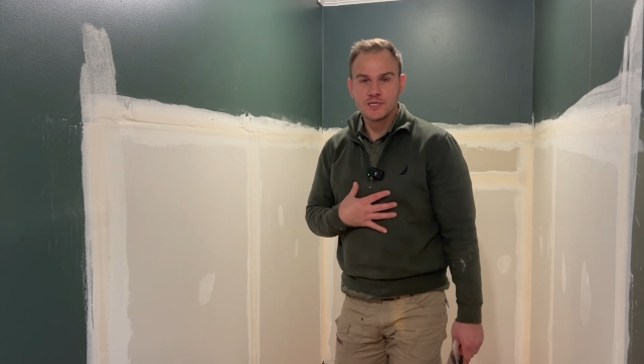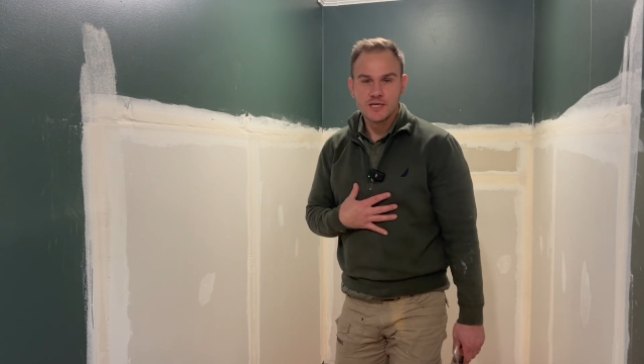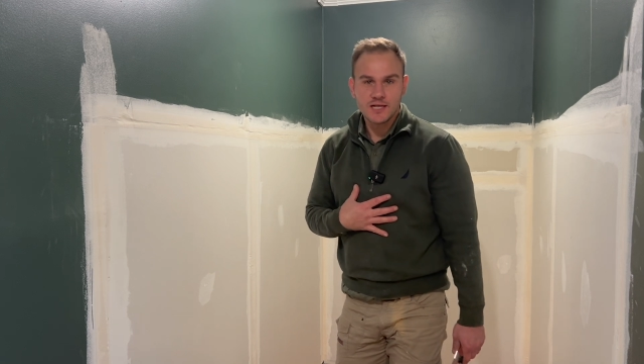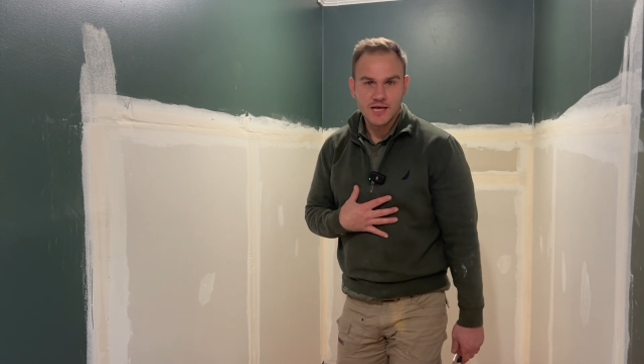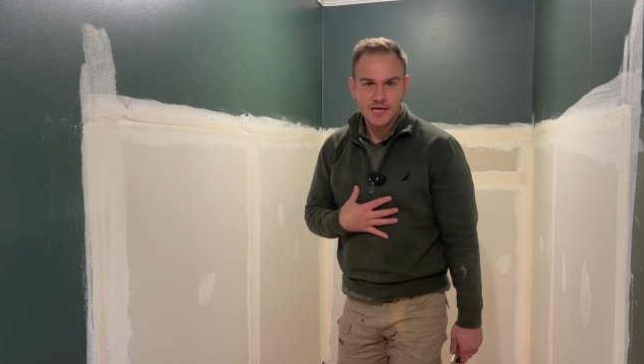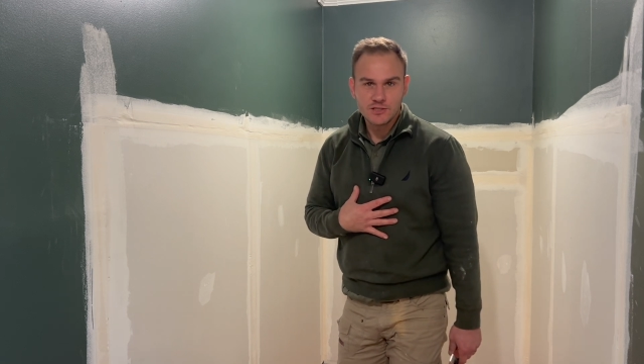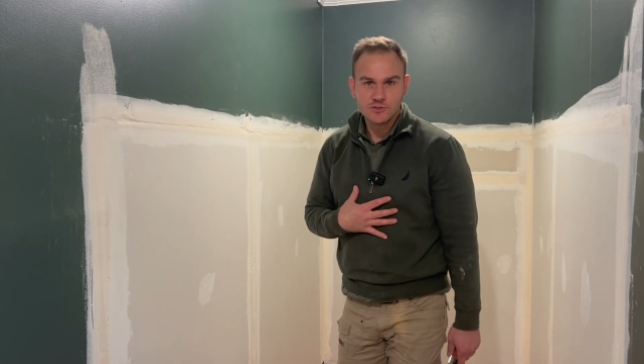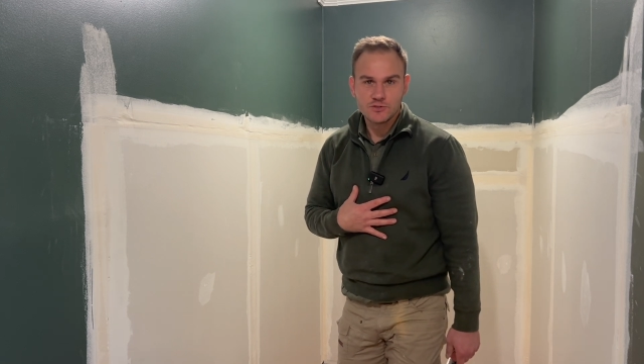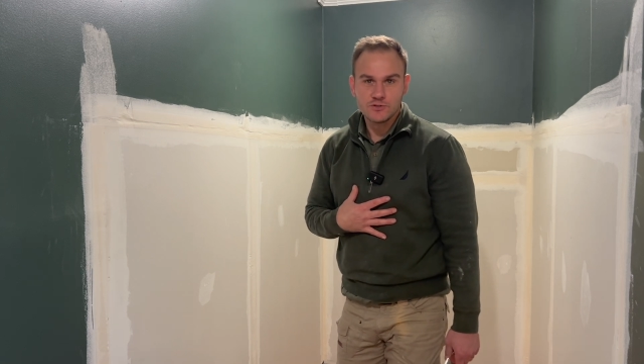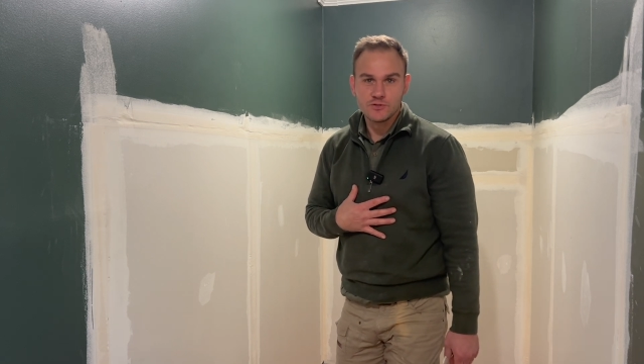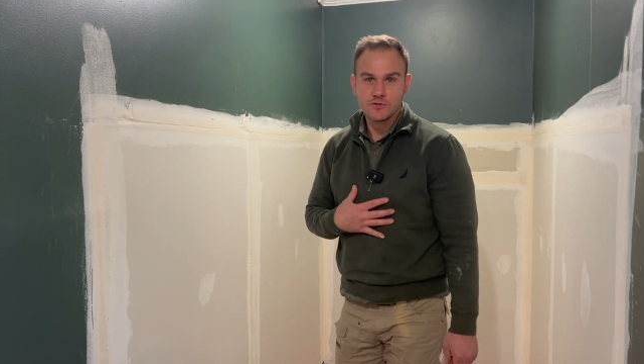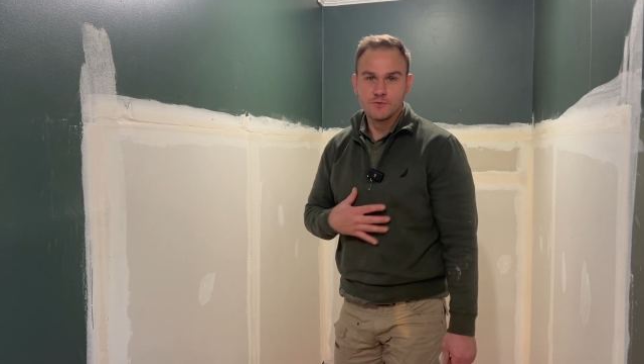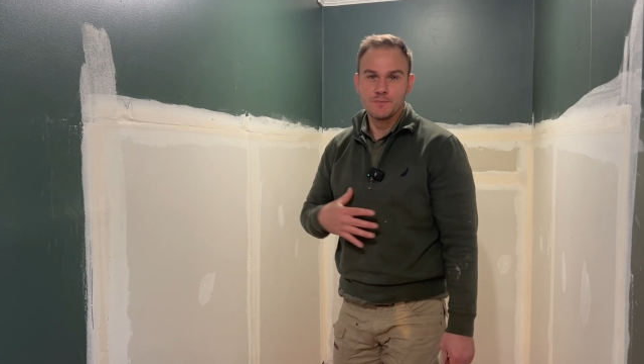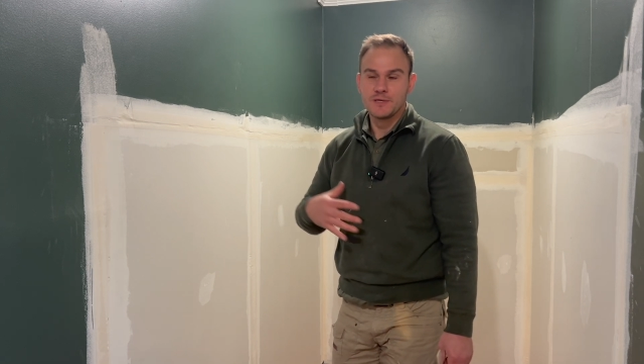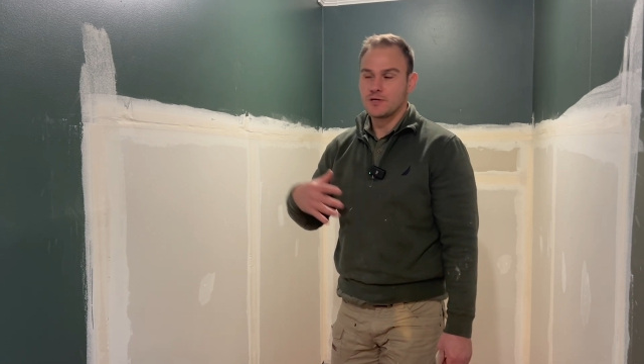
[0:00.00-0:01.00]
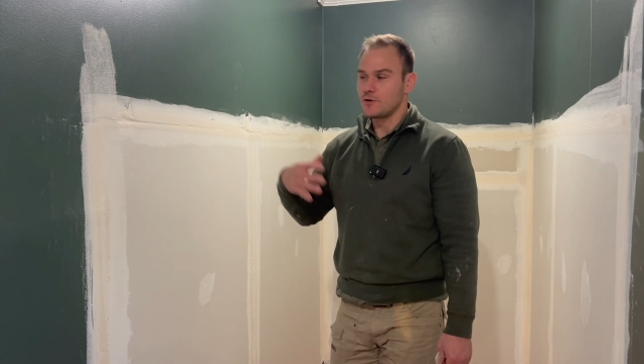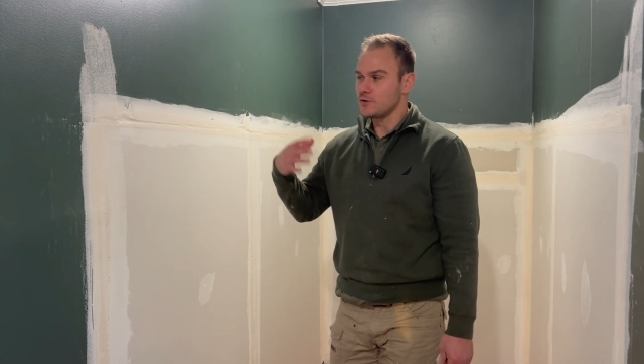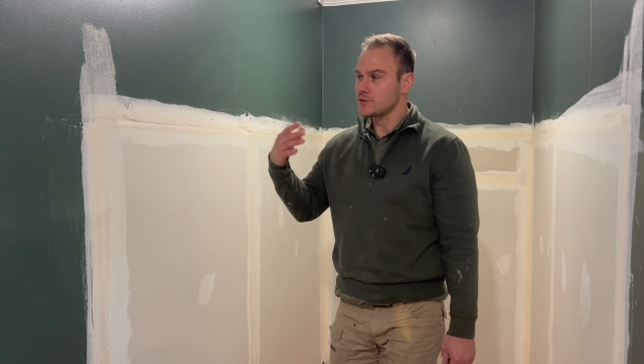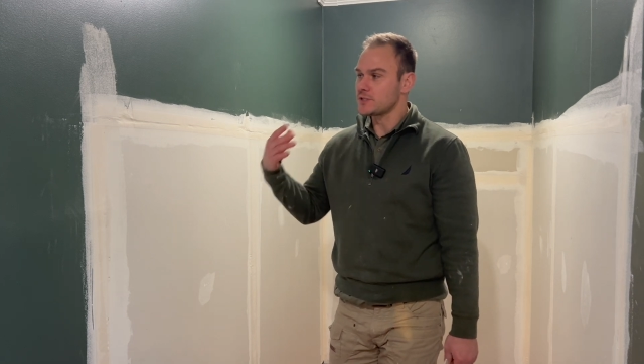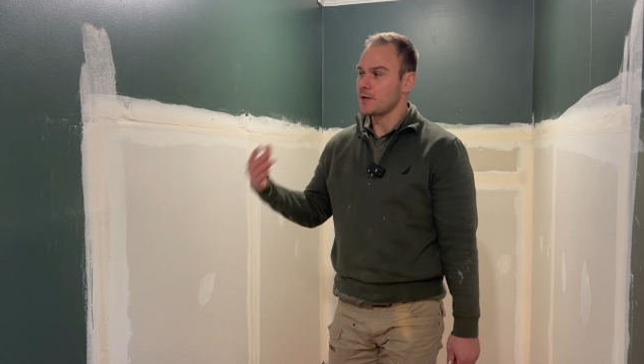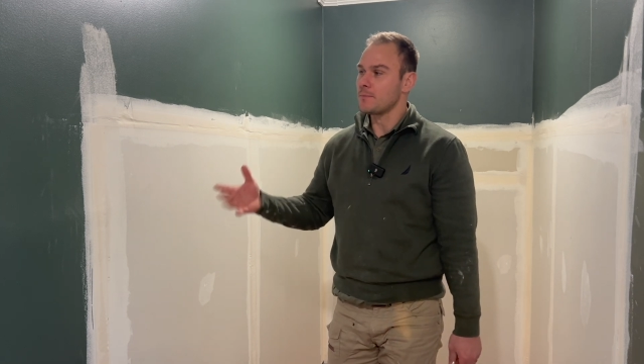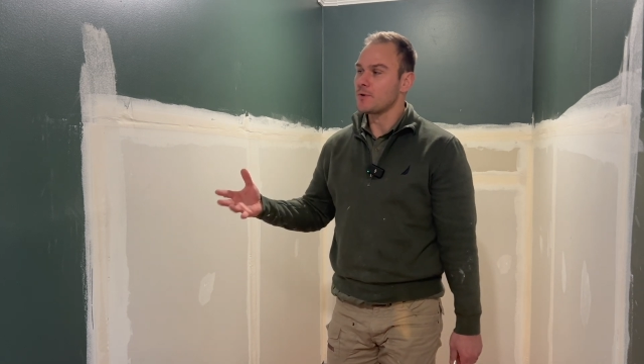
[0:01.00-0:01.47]
like to do,
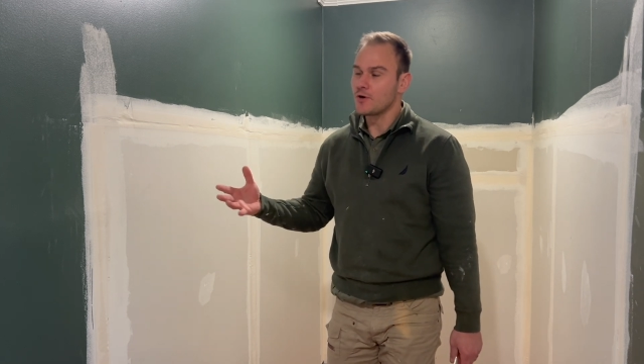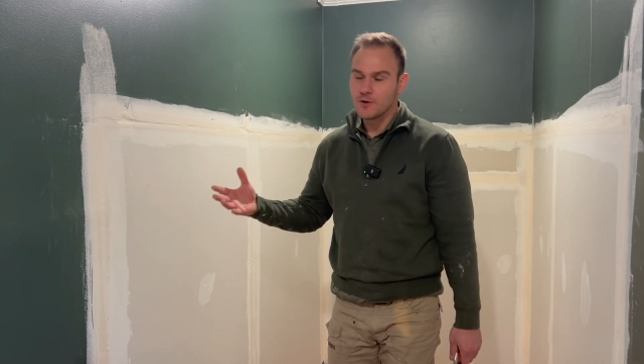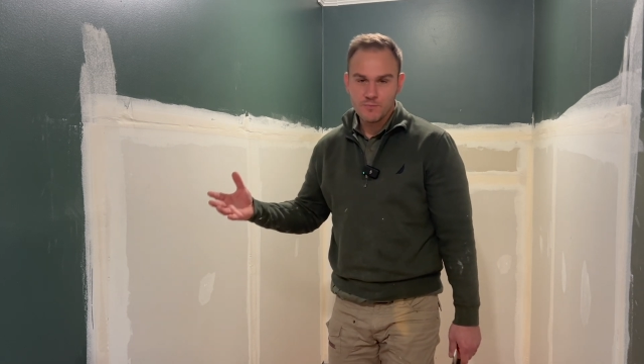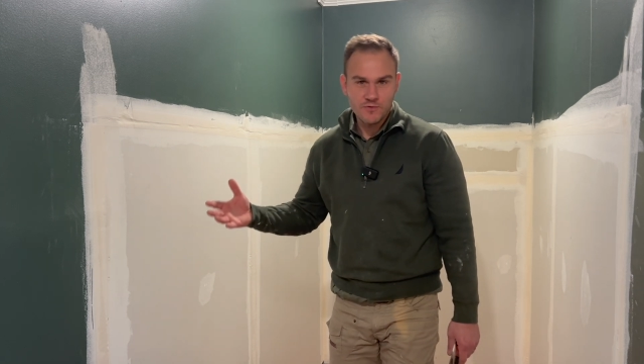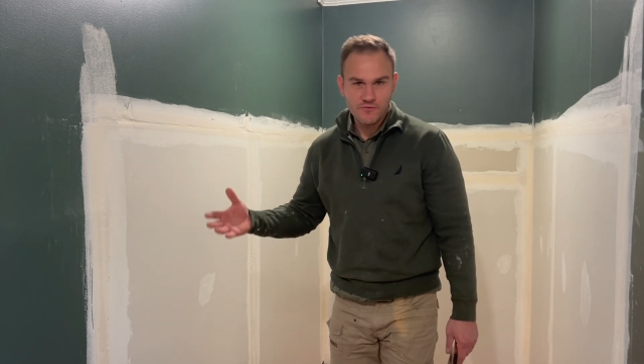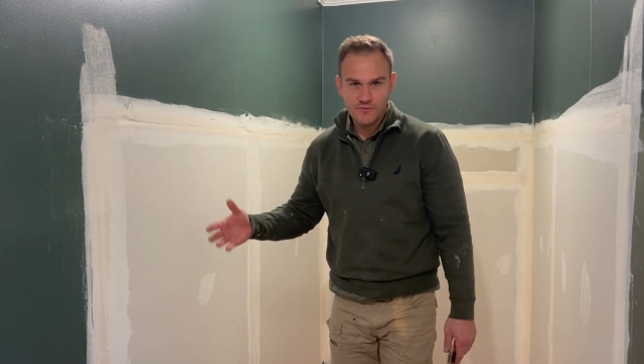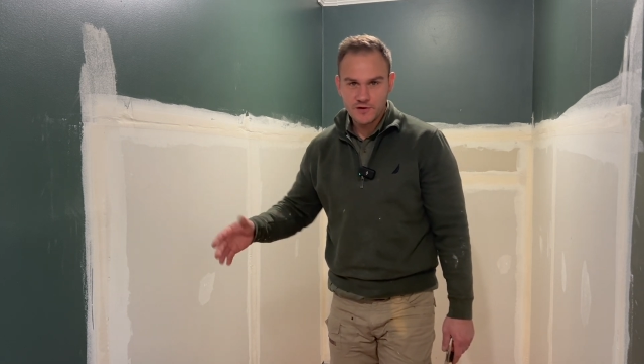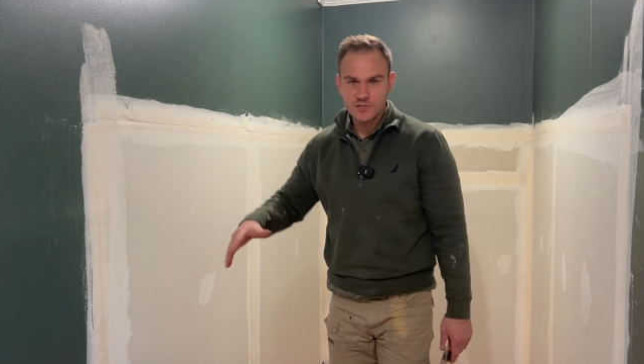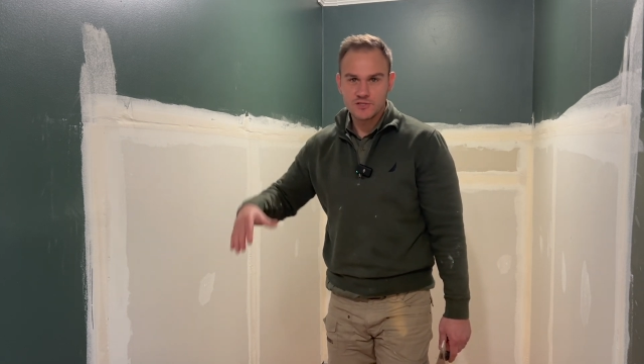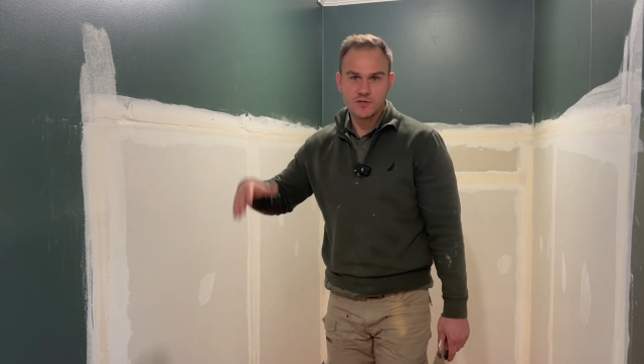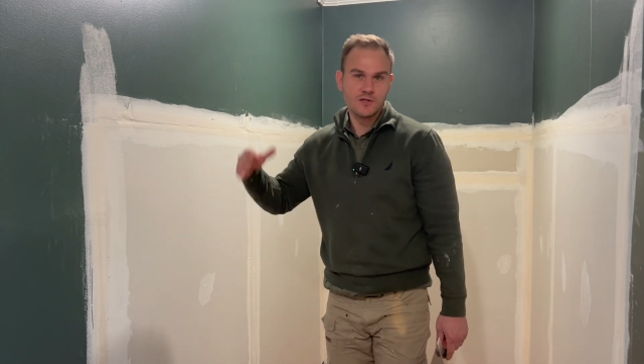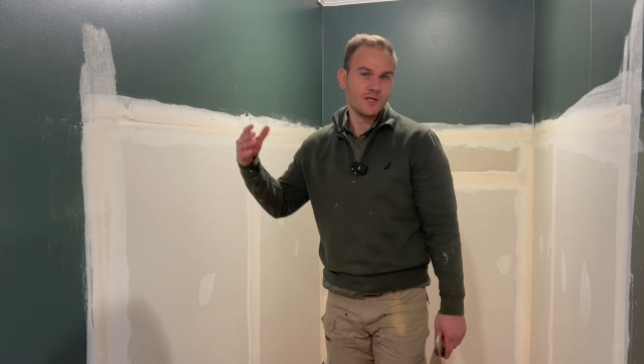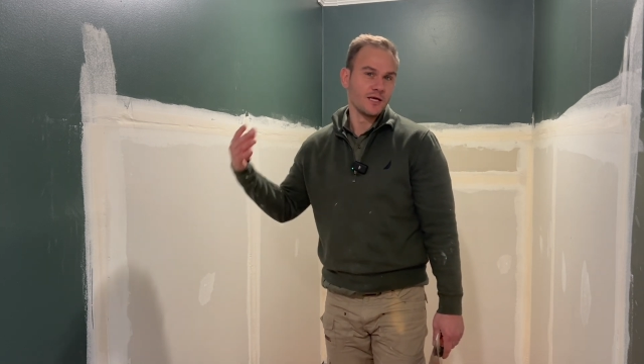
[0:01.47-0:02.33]
because I'm not a professional,